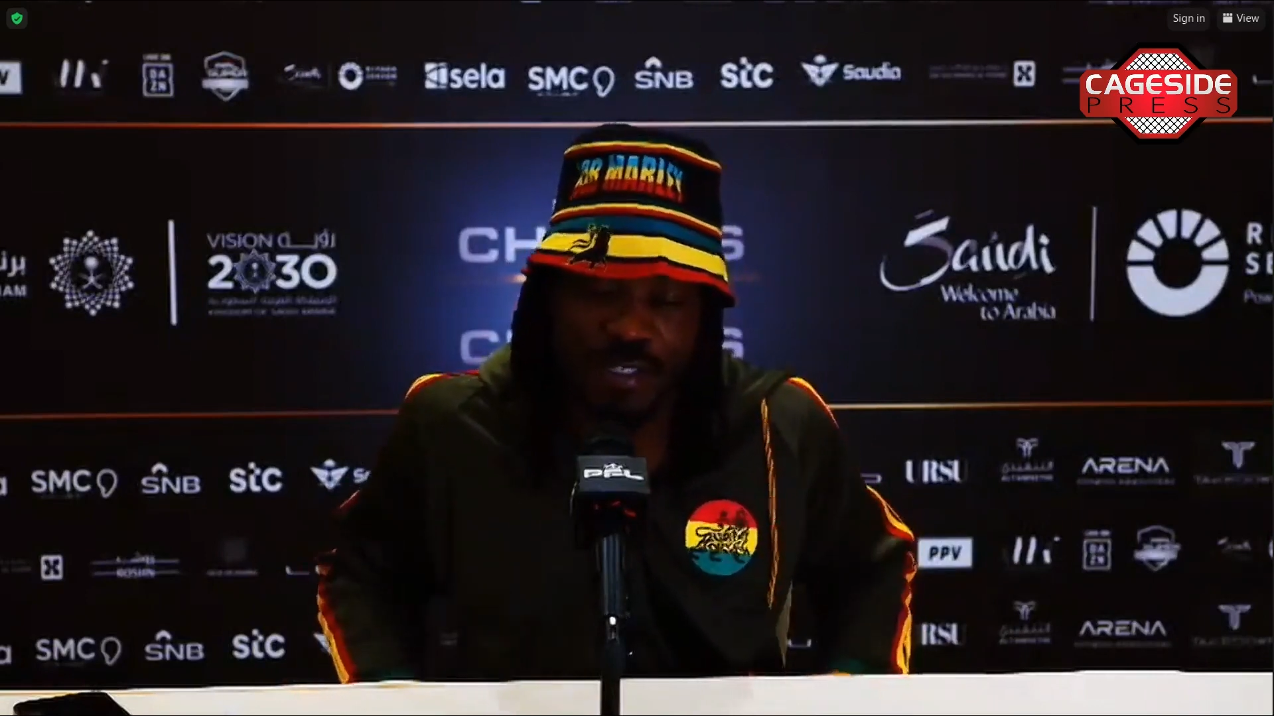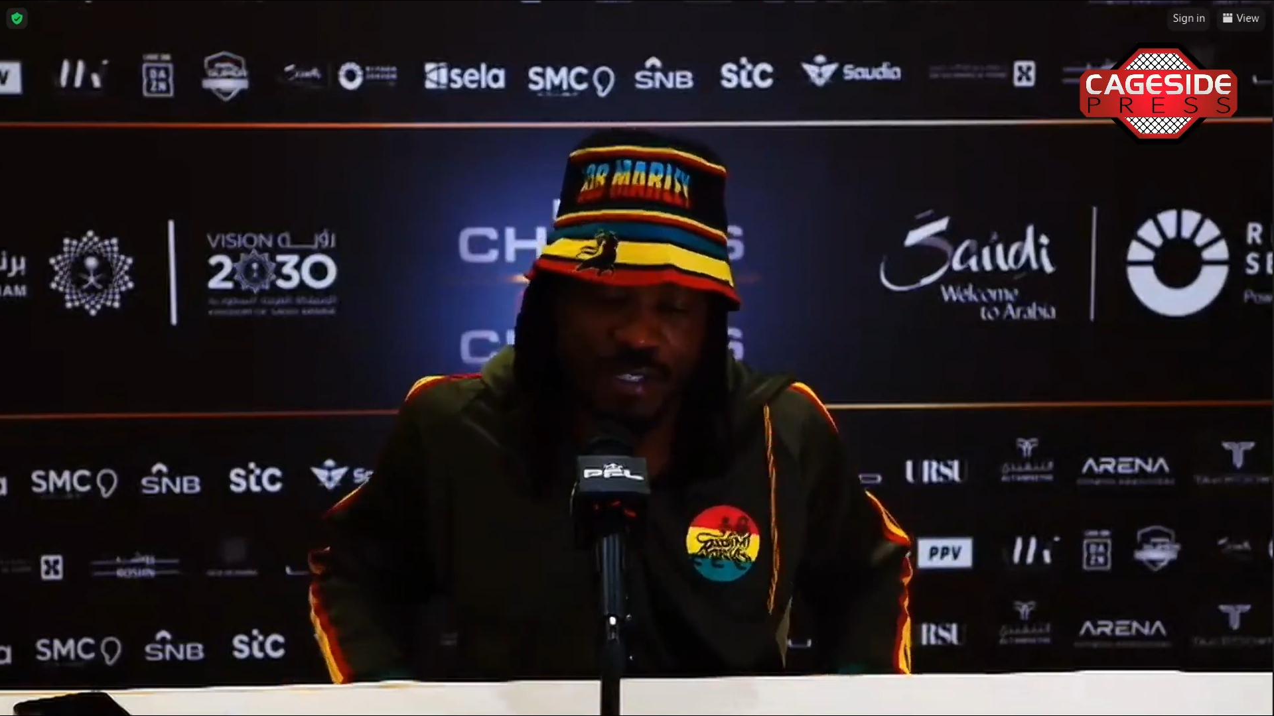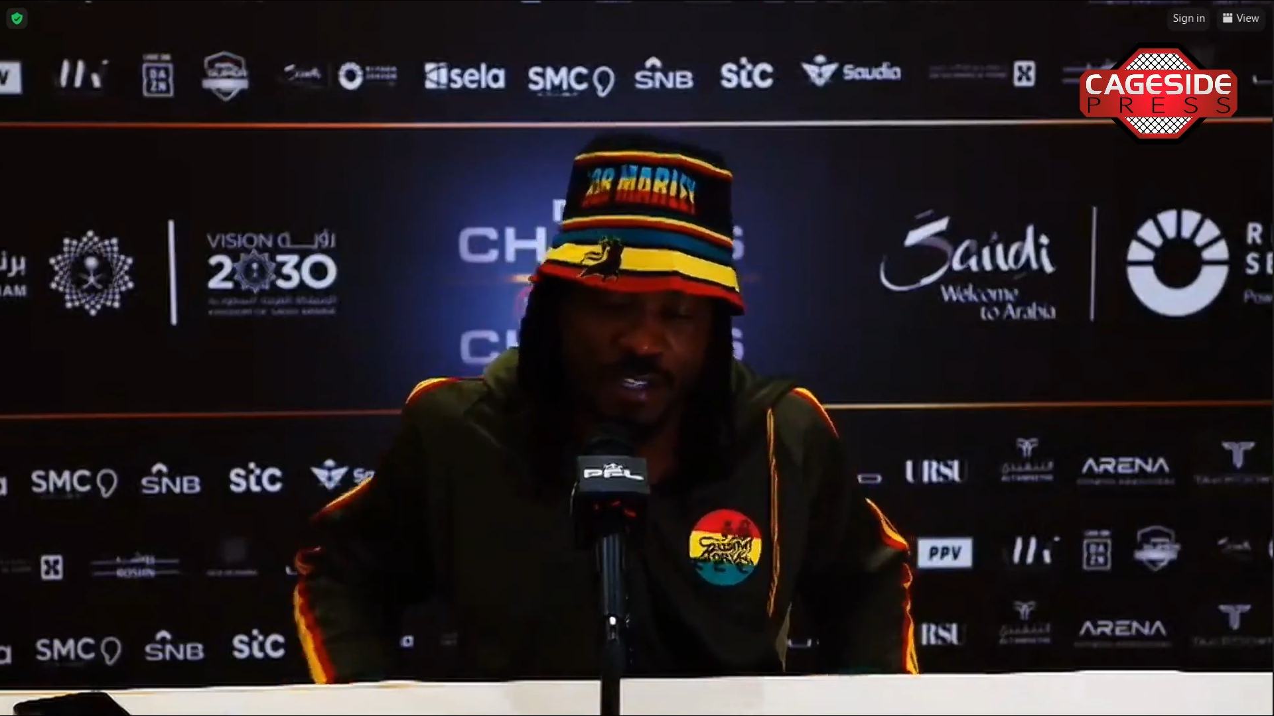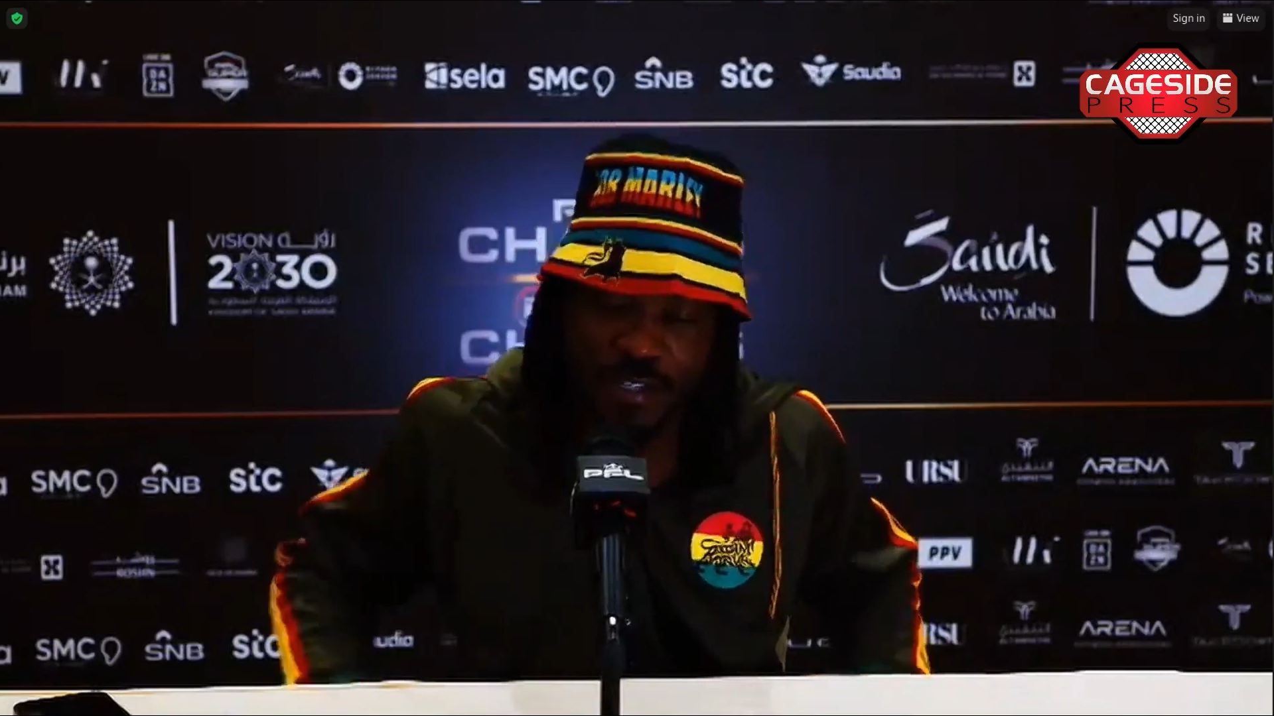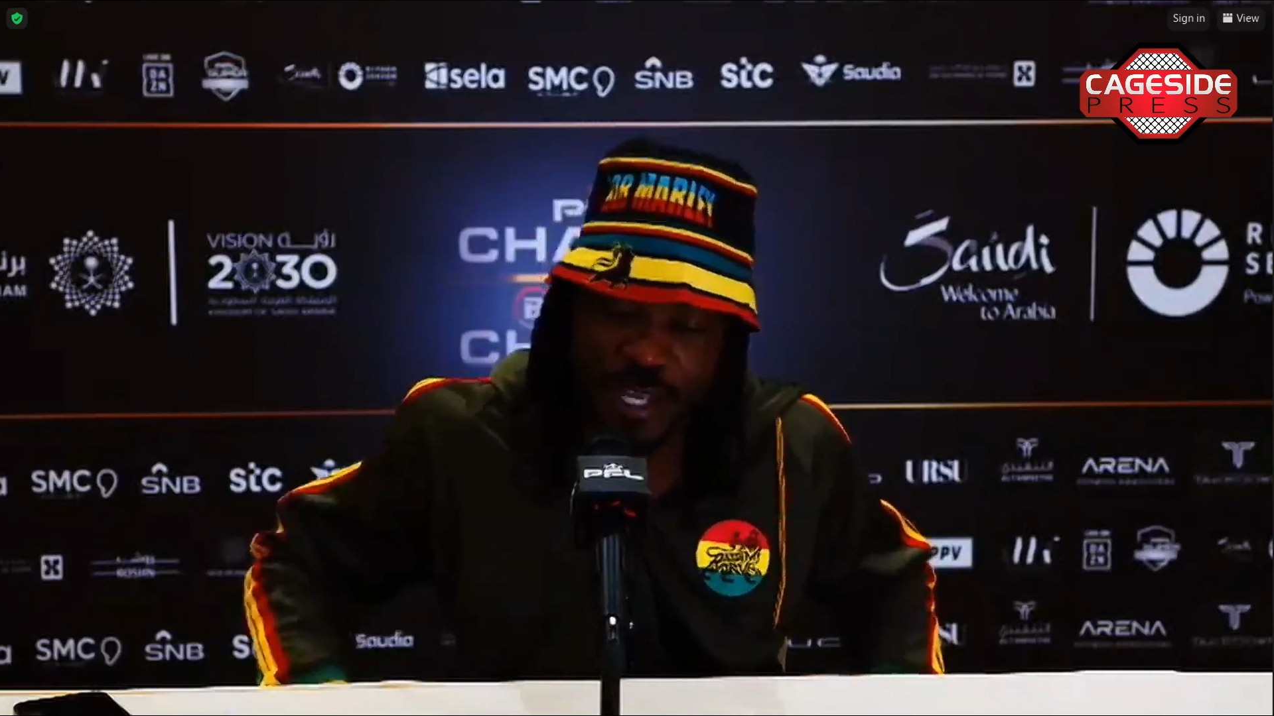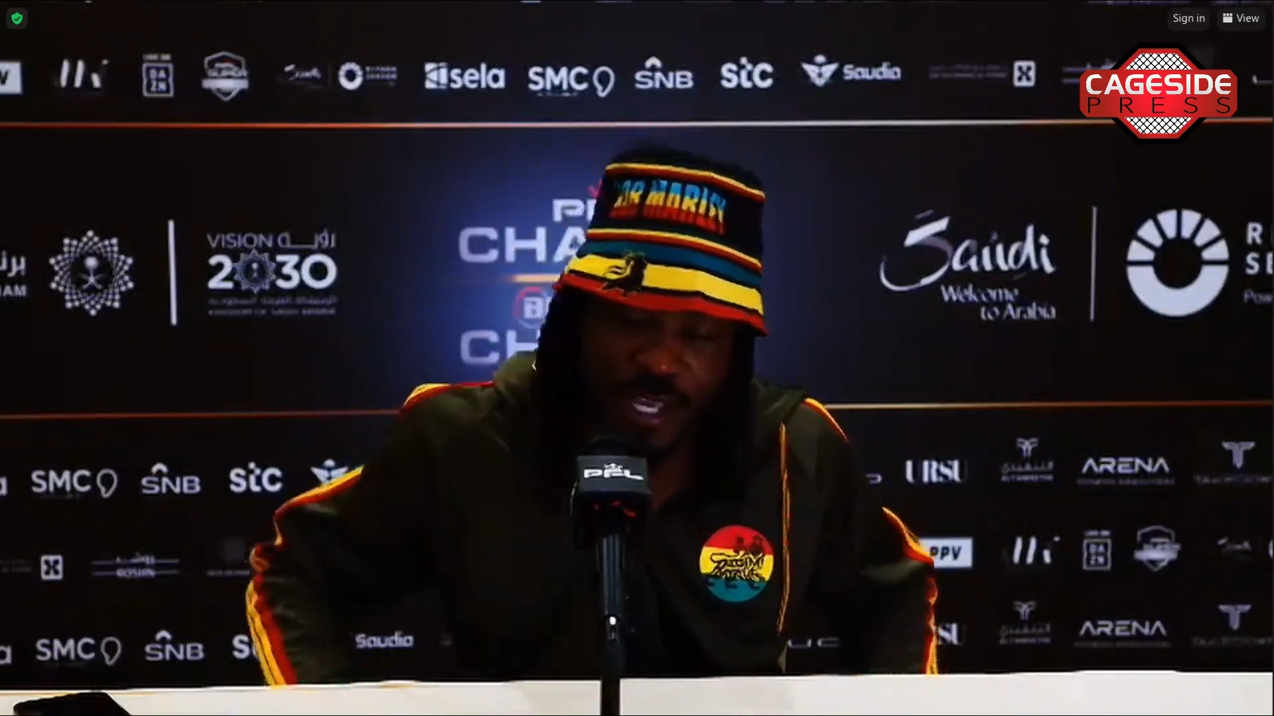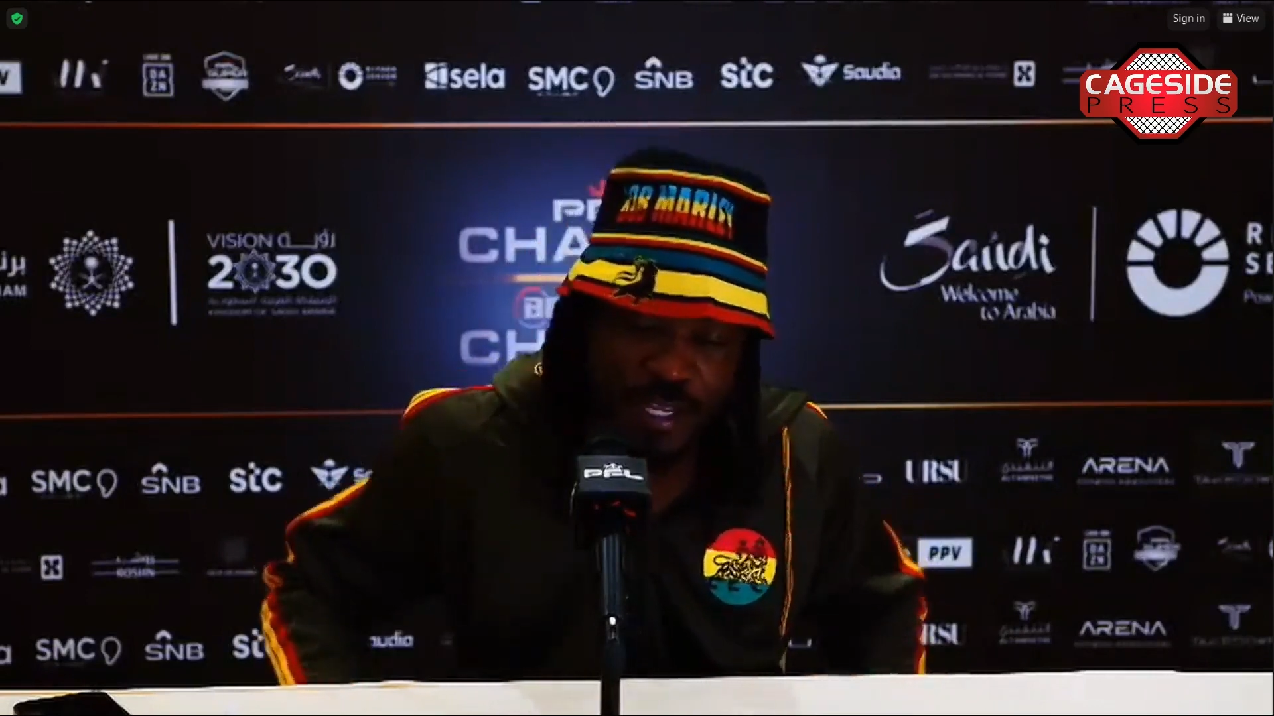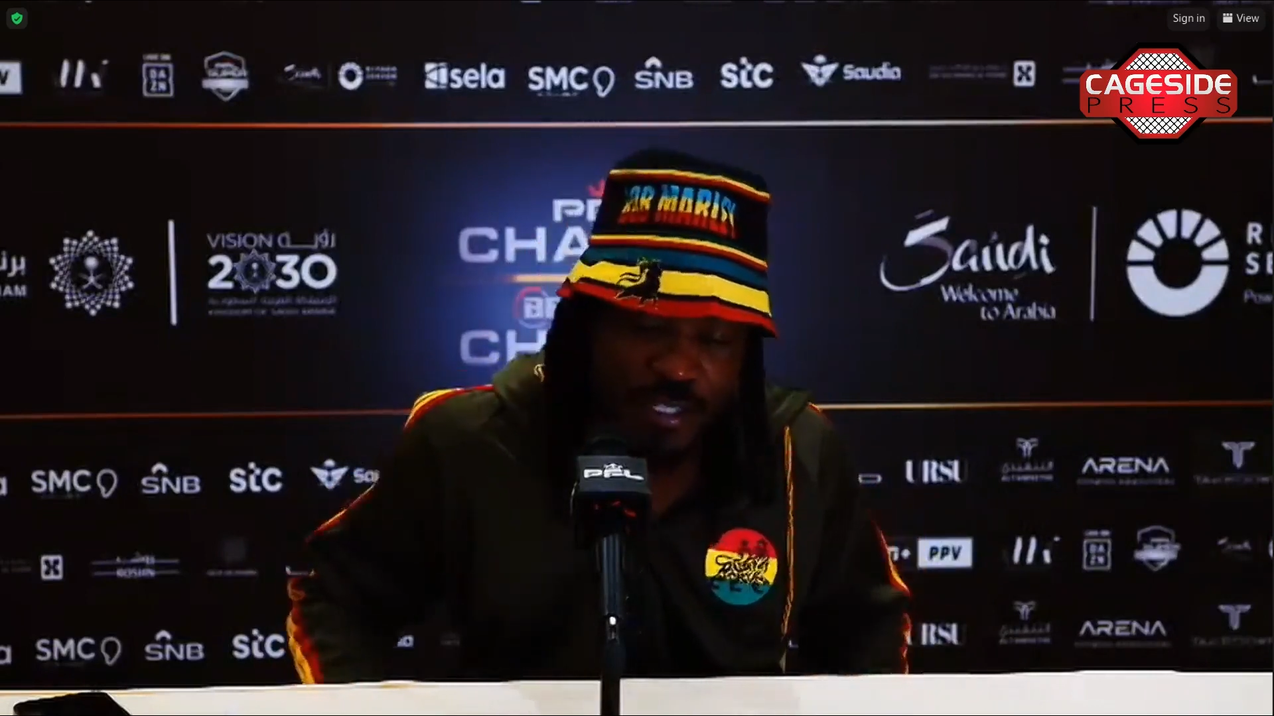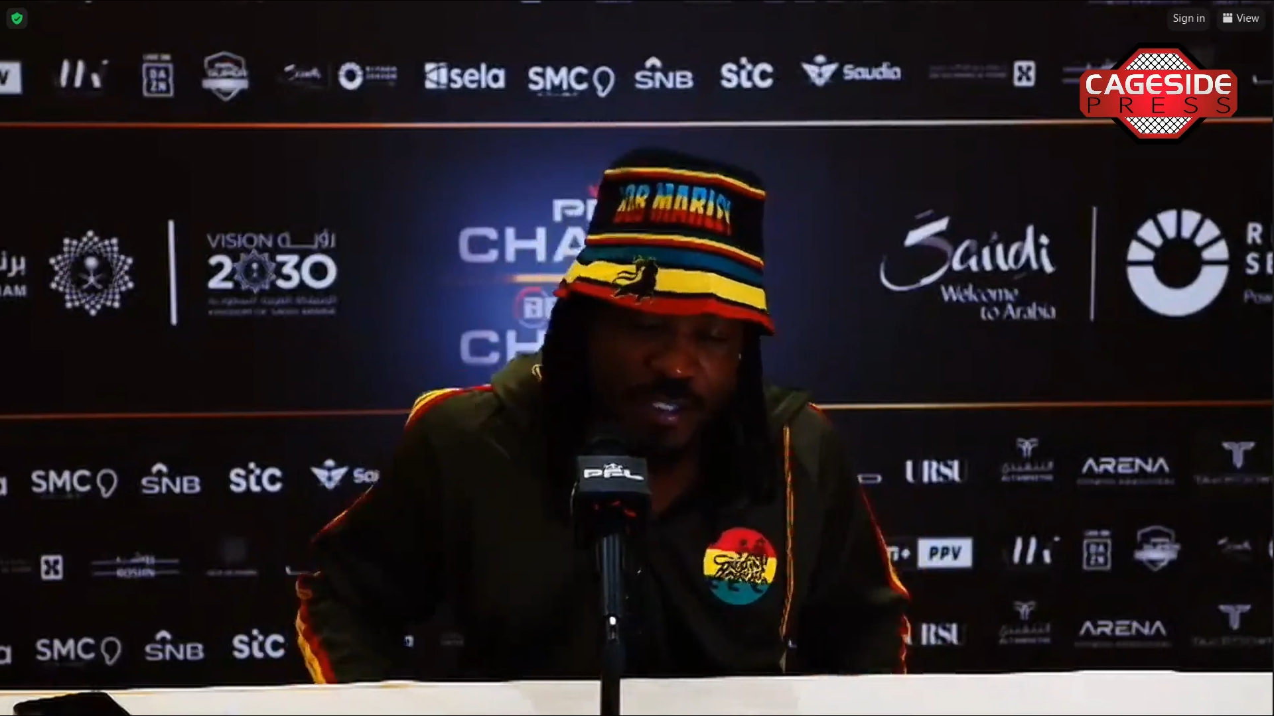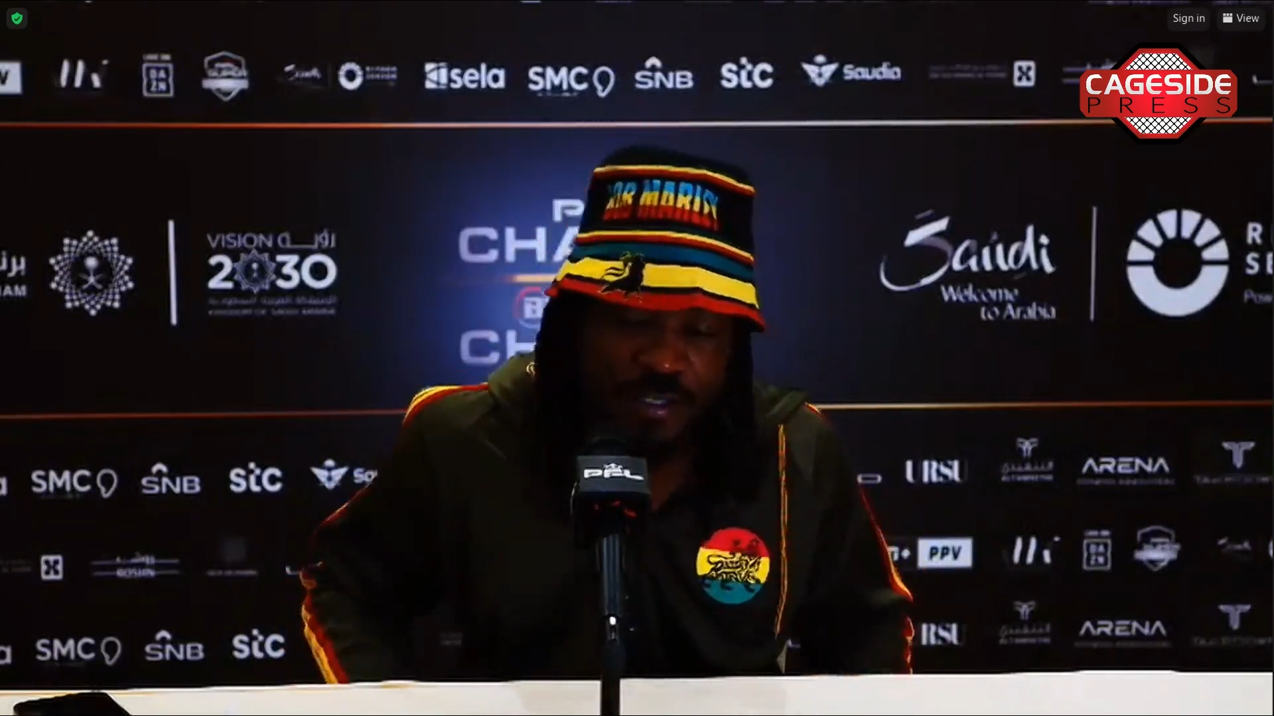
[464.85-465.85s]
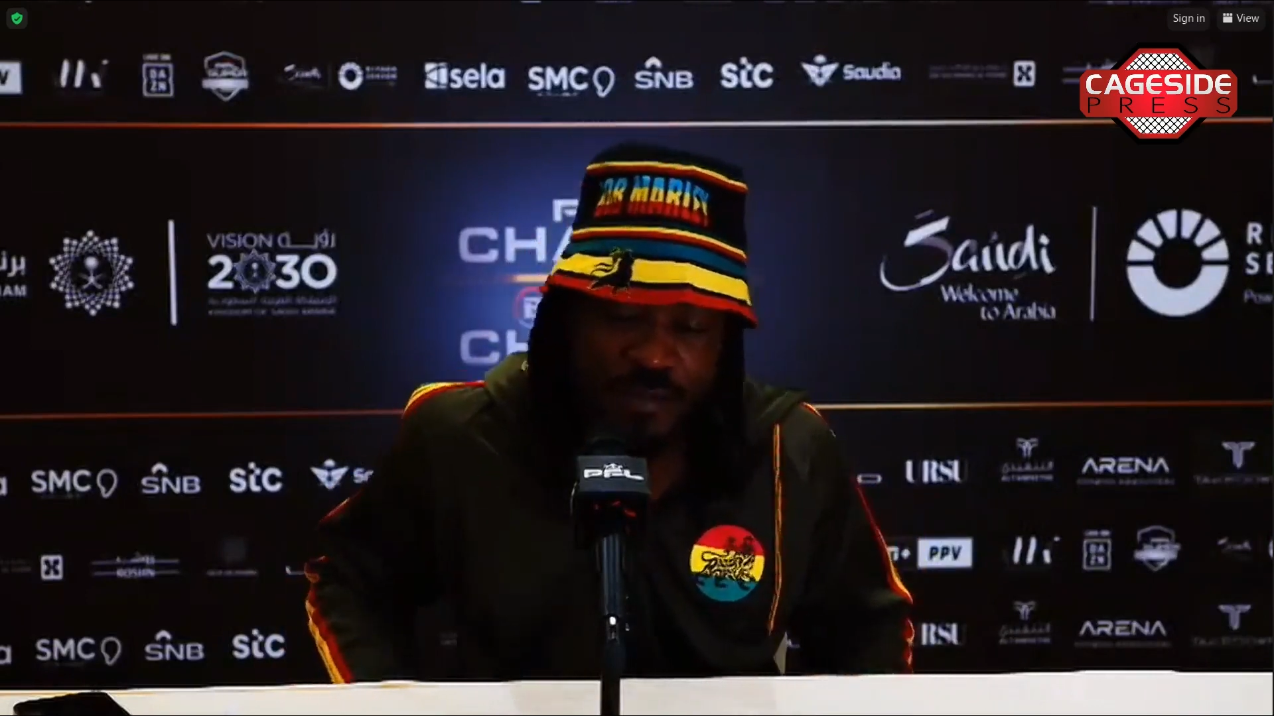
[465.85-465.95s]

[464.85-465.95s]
Kurt Angle,